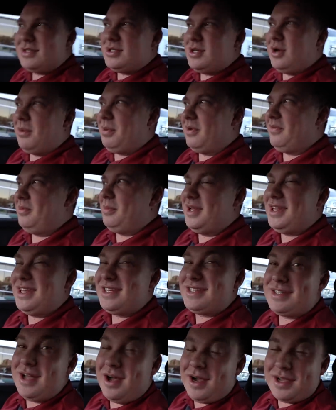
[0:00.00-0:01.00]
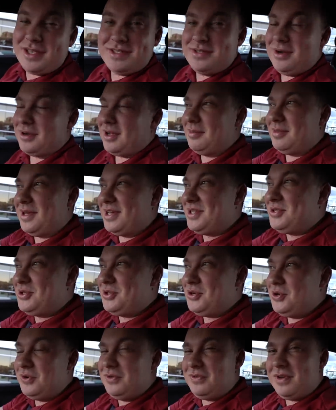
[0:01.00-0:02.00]
So Performante stock is still going to be
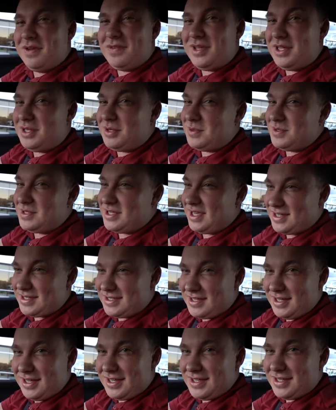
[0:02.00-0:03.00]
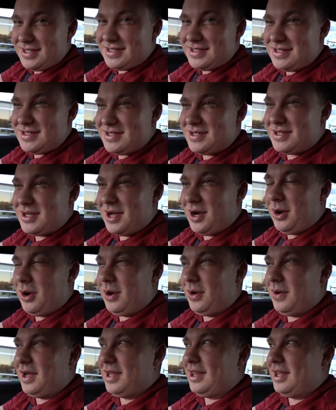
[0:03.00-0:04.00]
250 260. Okay.
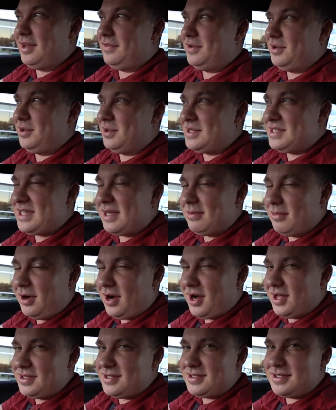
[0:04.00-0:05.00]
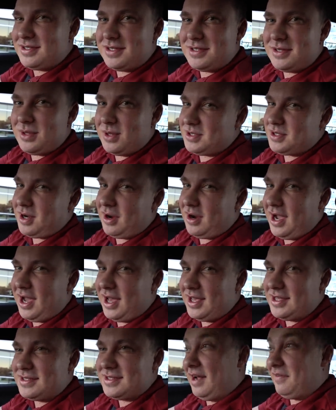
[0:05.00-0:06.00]
So and then if you do the same mods, so this car
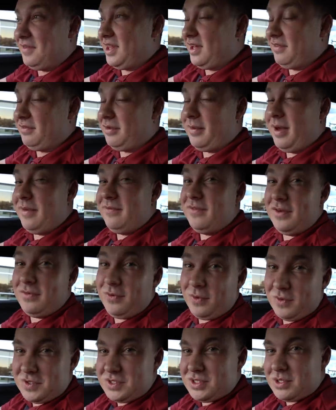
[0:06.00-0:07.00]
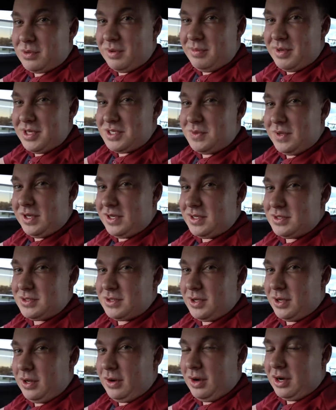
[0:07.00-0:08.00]
has everything from MV Forge three piece
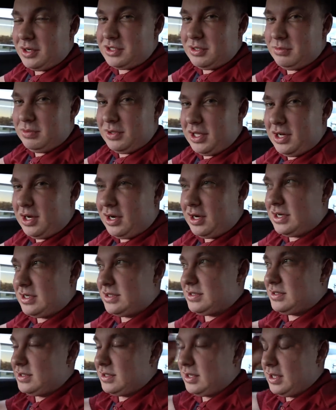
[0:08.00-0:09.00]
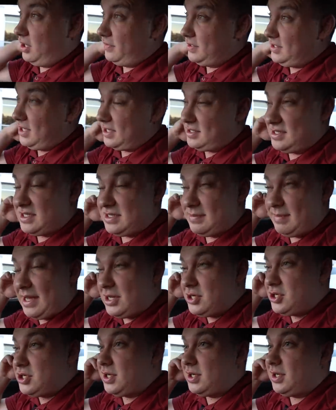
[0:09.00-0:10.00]
wheels, Toyo R888Rs, Novitec
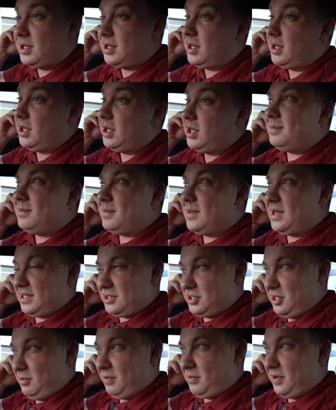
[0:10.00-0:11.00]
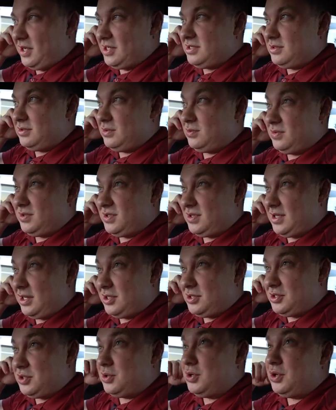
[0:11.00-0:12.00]
suspension, the Sheepey Race
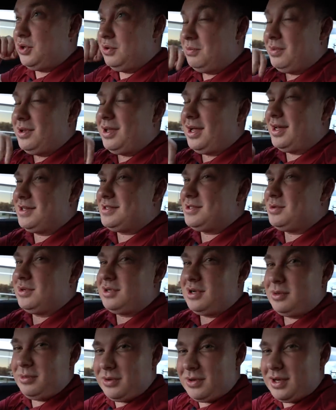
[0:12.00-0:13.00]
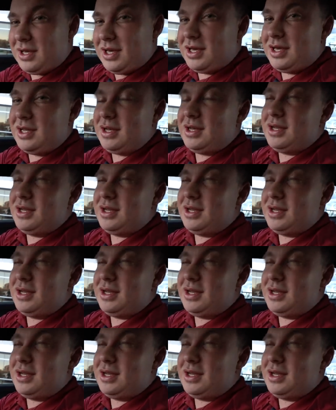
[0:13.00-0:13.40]
Stage 2 Plus twin turbo kit.